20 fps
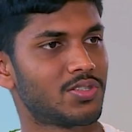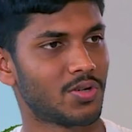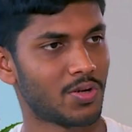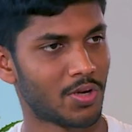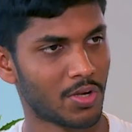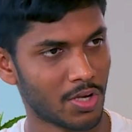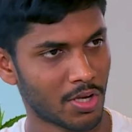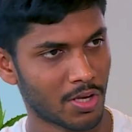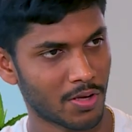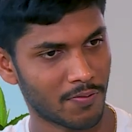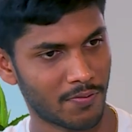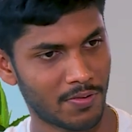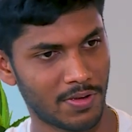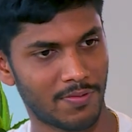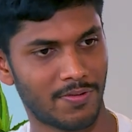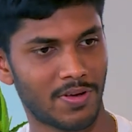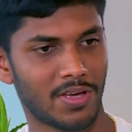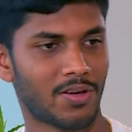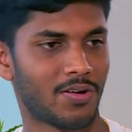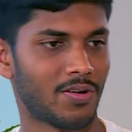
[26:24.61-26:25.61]
So
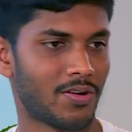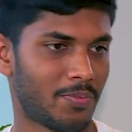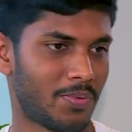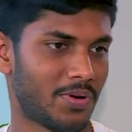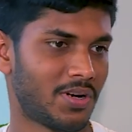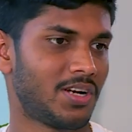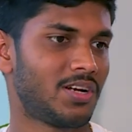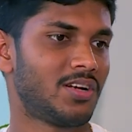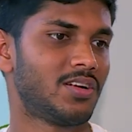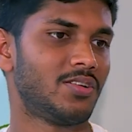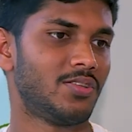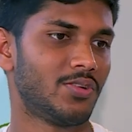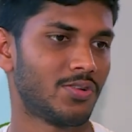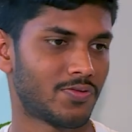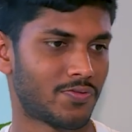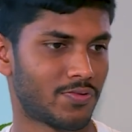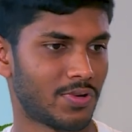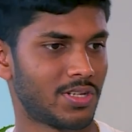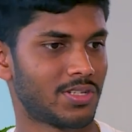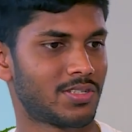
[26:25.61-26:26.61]
we've incorporated
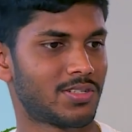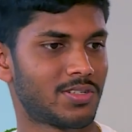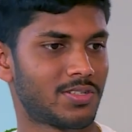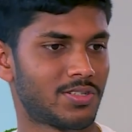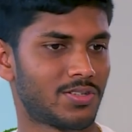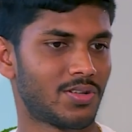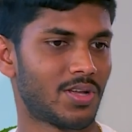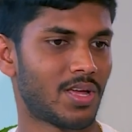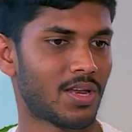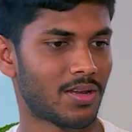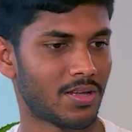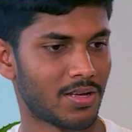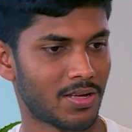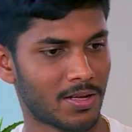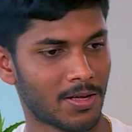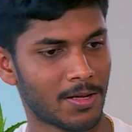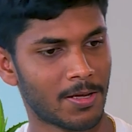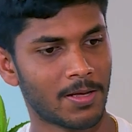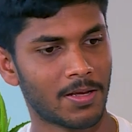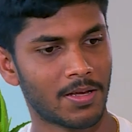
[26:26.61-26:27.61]
those friends
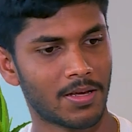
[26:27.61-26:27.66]
and